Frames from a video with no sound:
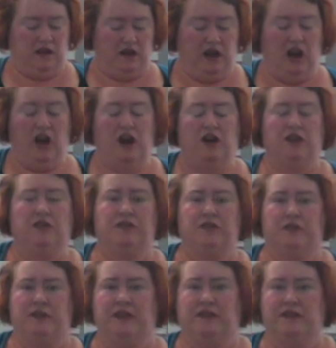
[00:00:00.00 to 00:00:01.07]
All
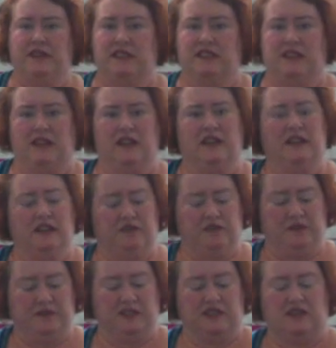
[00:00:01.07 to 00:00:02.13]
three of these, anything from
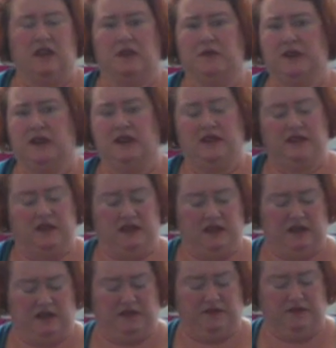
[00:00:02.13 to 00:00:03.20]
this company, they
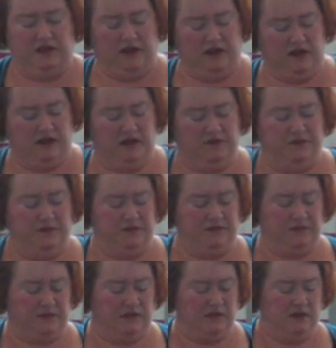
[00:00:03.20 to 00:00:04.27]
have
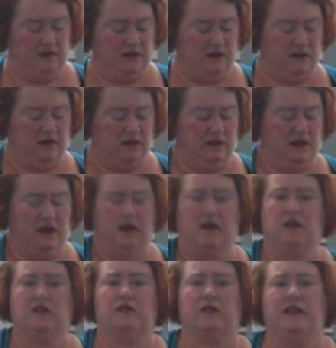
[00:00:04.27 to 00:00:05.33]

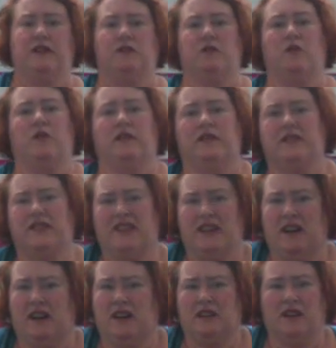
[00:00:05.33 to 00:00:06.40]
great warranty
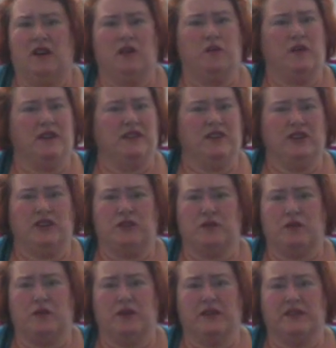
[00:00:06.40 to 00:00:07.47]
on, a 1-year
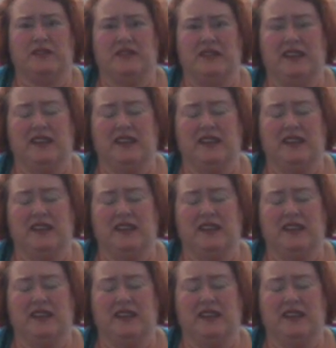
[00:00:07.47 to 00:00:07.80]
warranty.